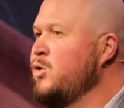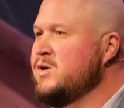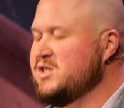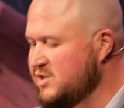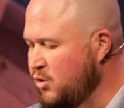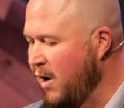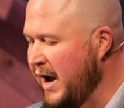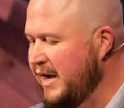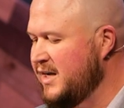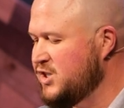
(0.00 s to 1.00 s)
which is
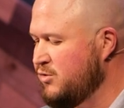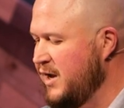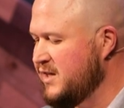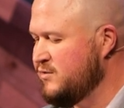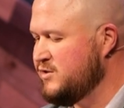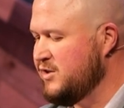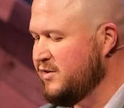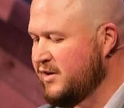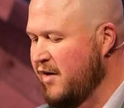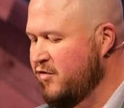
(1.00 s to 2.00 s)
quietly transferred to
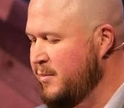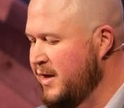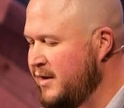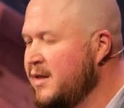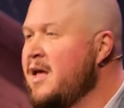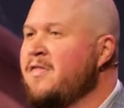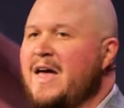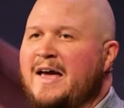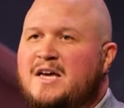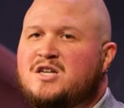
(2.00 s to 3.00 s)
the government
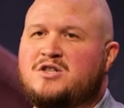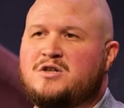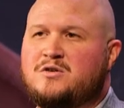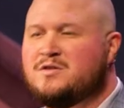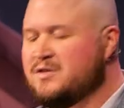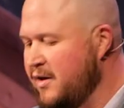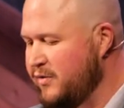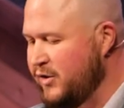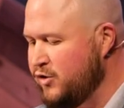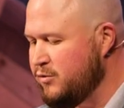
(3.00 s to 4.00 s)
that issues
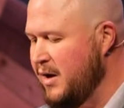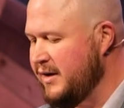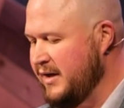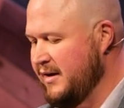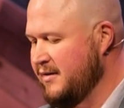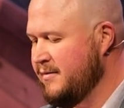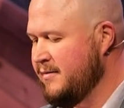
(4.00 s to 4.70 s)
the new money.